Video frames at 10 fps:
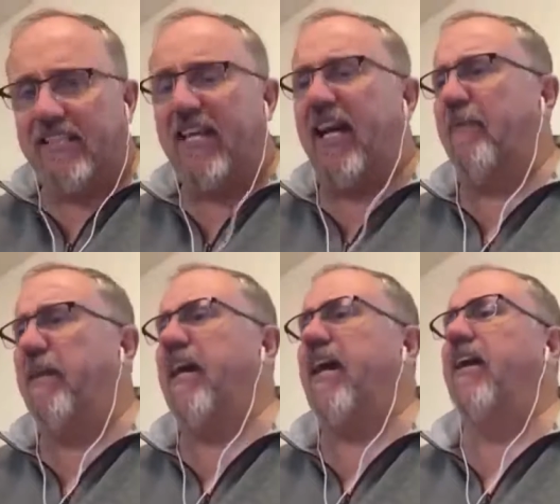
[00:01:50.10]
the
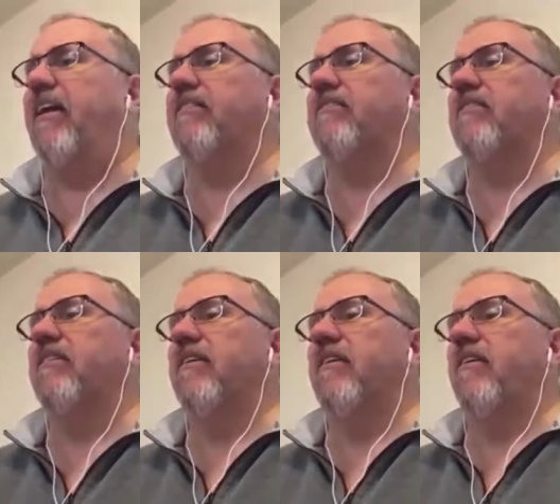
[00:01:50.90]
Solomon Islands,
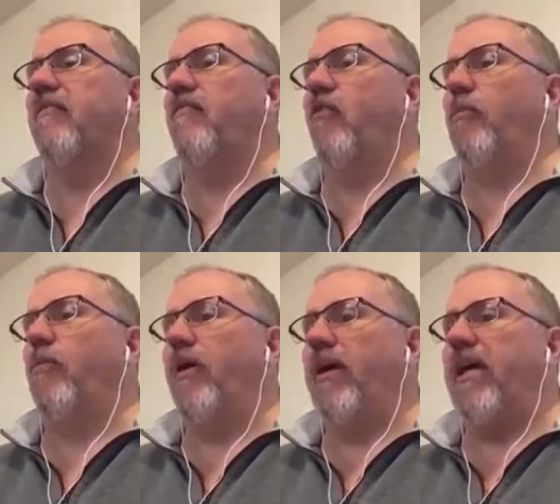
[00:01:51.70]

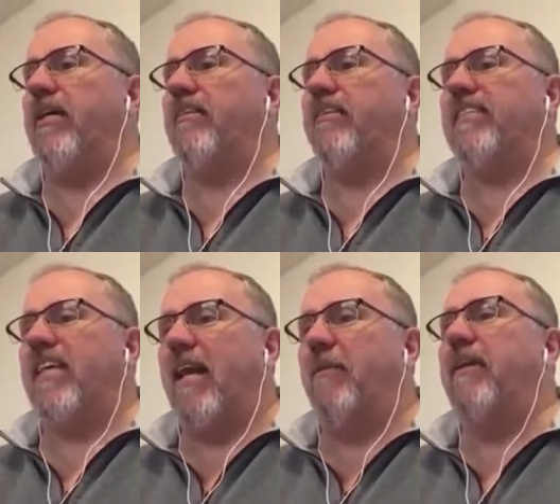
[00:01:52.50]
4.8, the
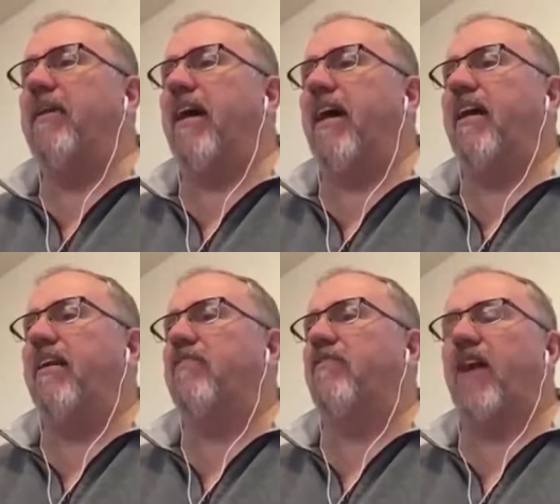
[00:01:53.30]
Solomon
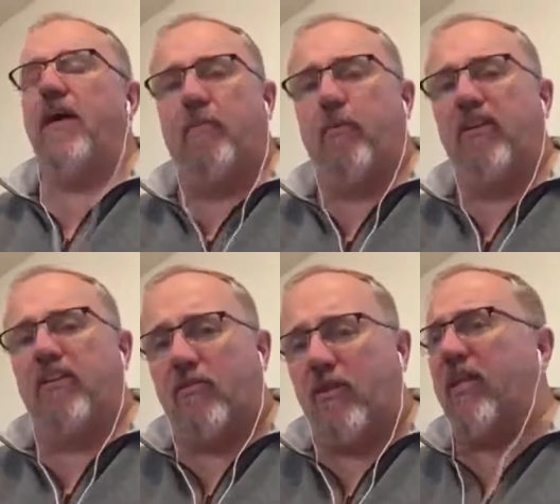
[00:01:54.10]
Islands,
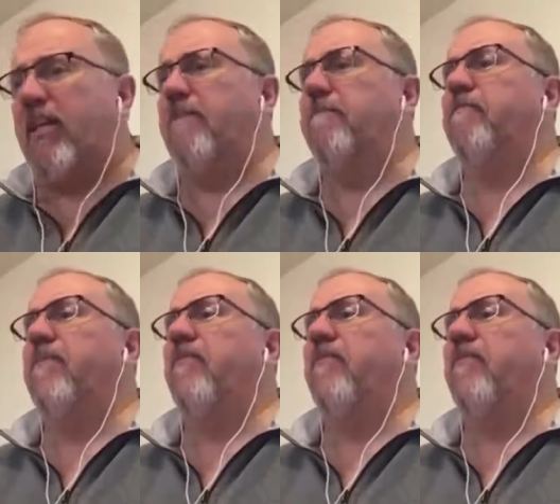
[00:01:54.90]
5.3,